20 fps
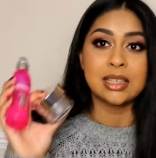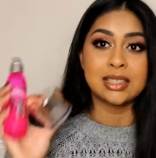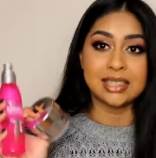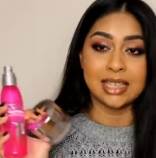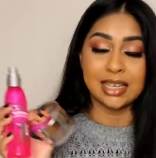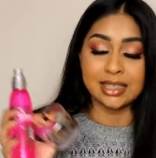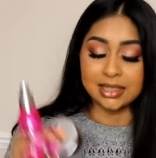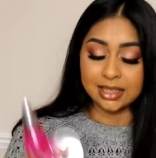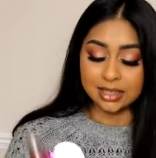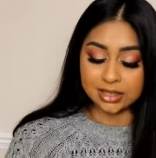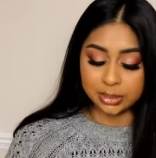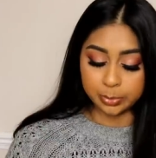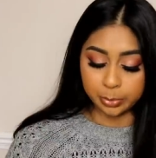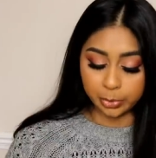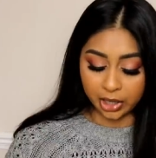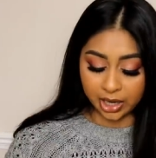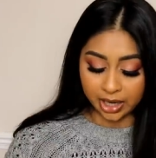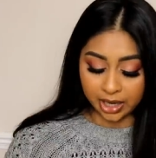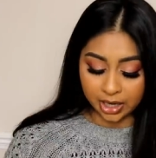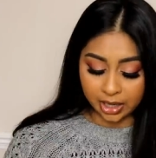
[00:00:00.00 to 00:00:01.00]
setting
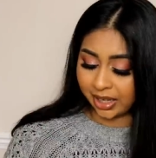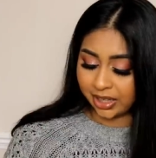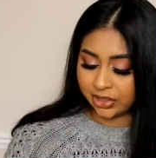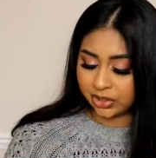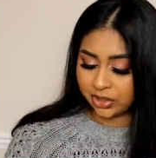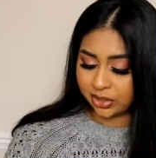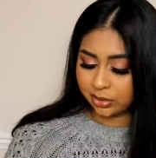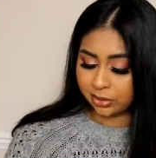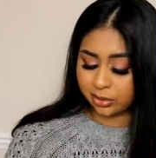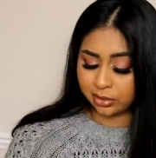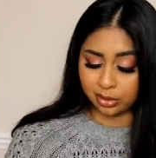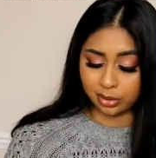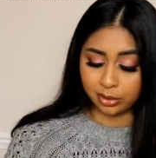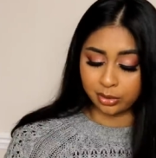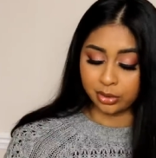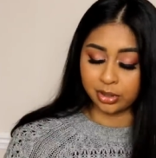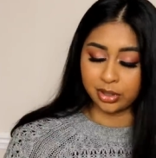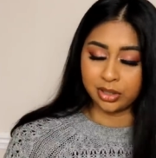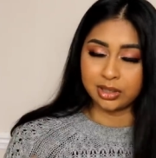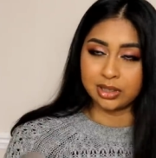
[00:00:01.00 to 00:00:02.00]
spray. It's just
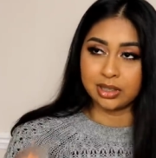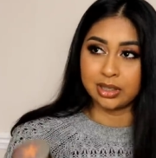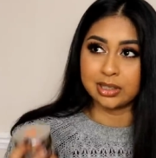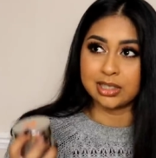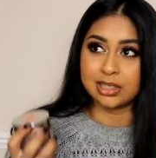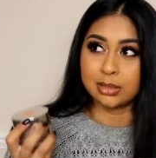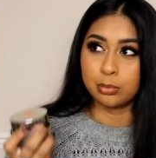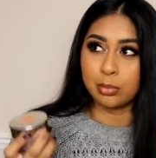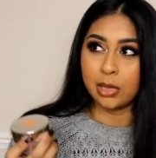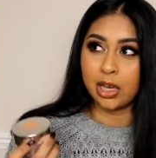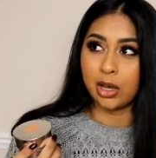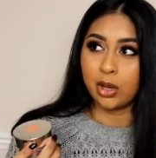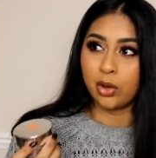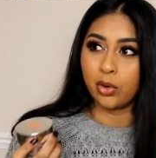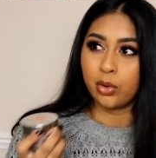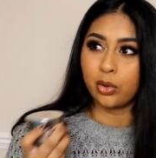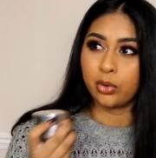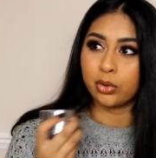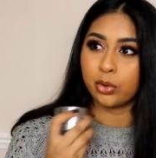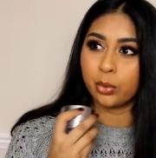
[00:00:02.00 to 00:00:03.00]
so good. The
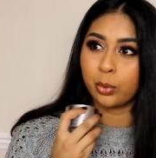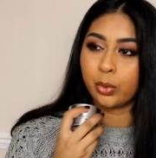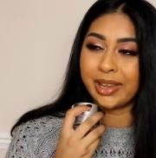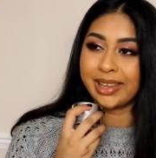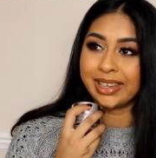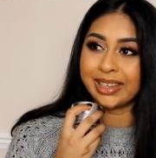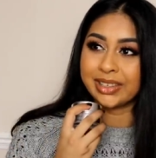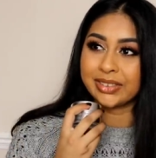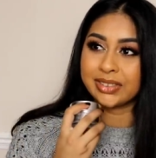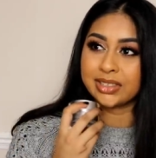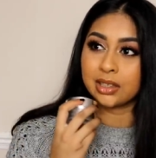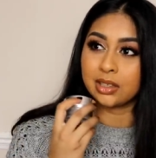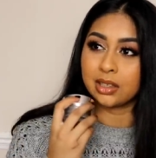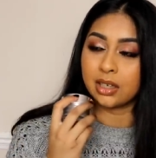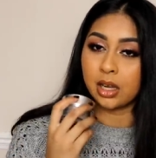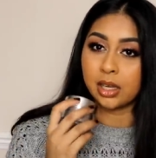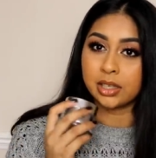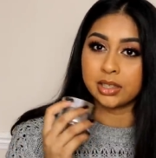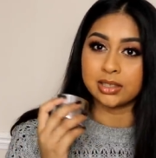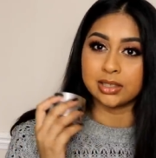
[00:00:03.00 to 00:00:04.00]
smell, the way it gives a
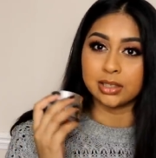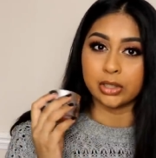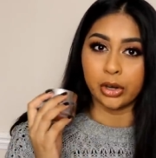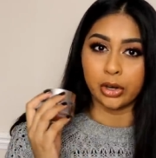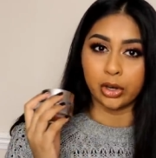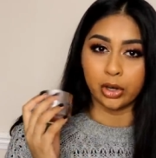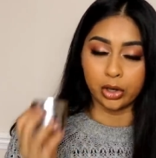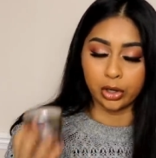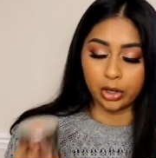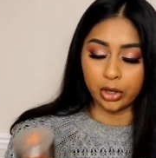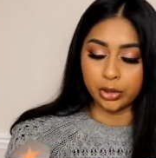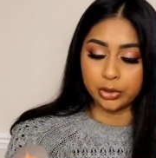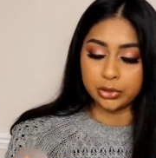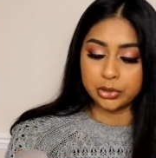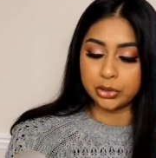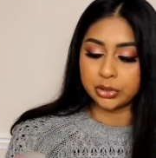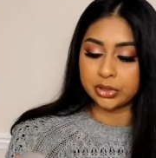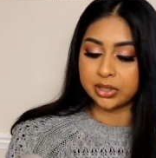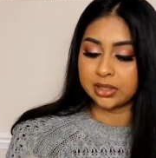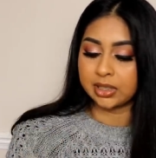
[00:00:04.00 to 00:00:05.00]
nice glow
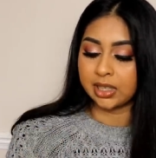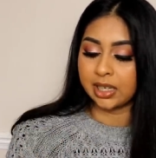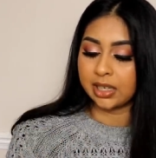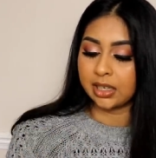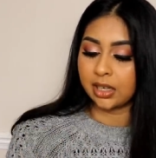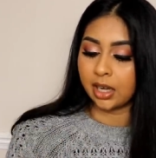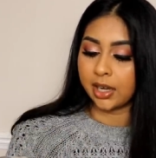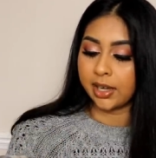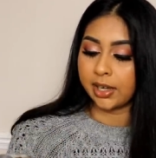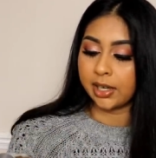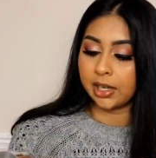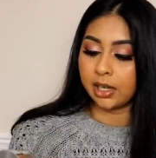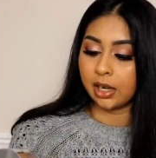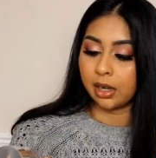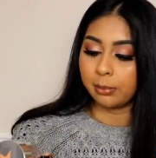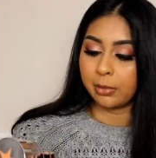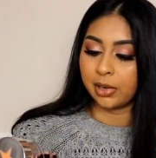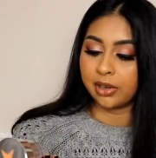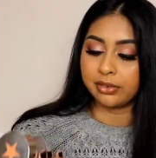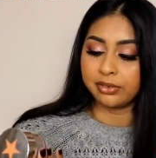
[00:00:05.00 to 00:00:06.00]
to your skin.
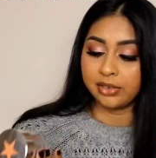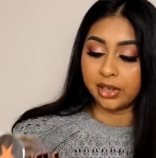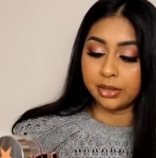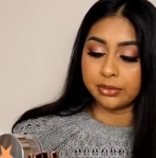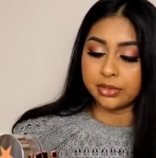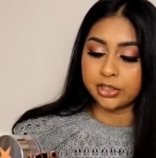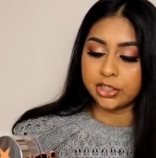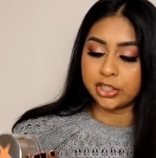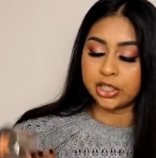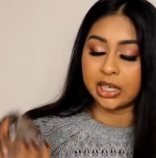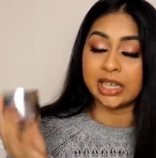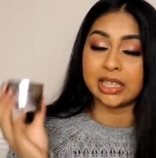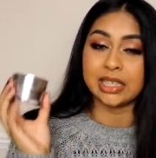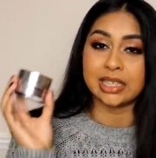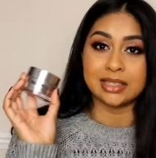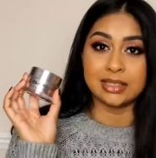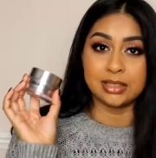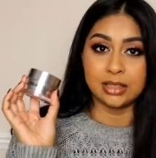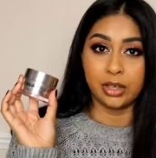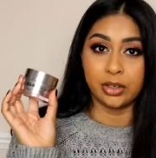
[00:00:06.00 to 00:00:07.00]
I My favorite shade
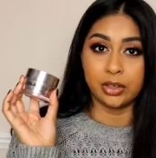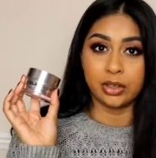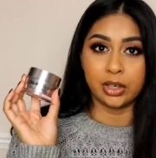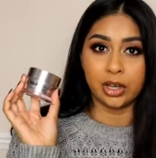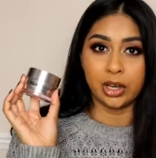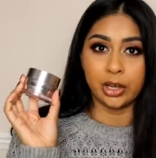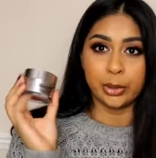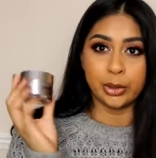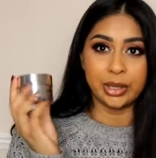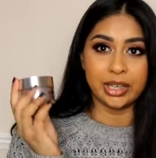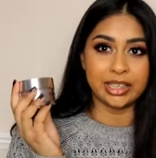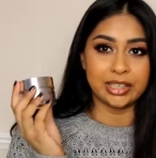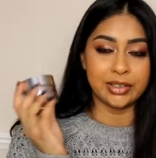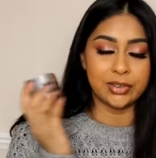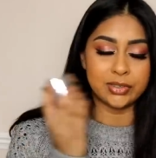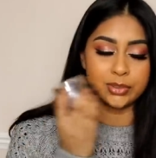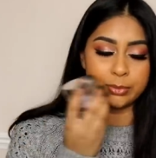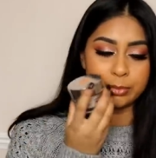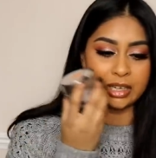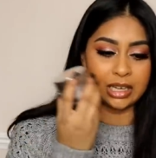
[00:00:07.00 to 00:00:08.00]
is Sun Glow. It
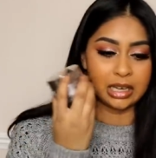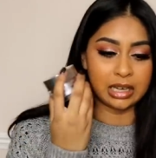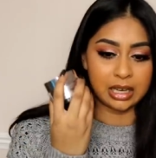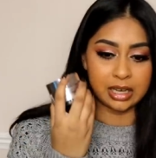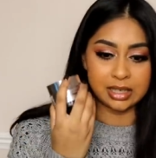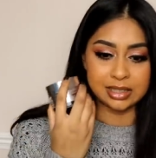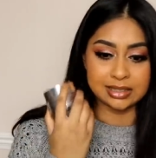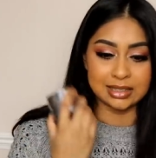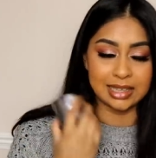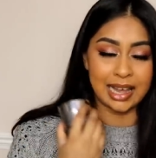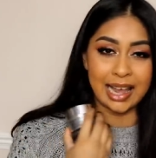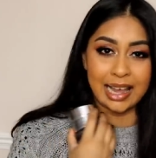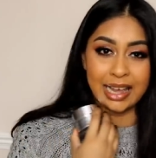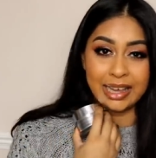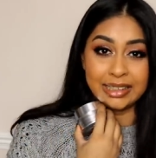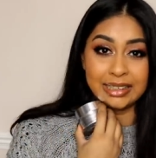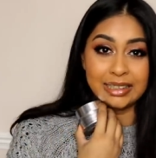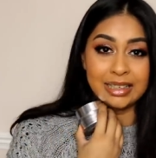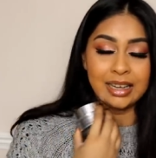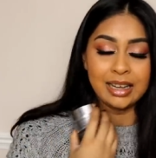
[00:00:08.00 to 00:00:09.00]
gives me a nice
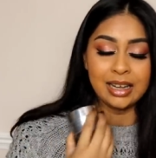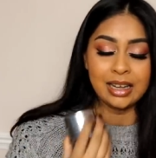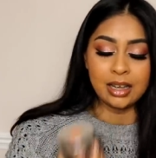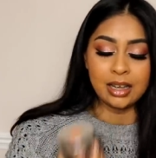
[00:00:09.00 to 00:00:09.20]
tan,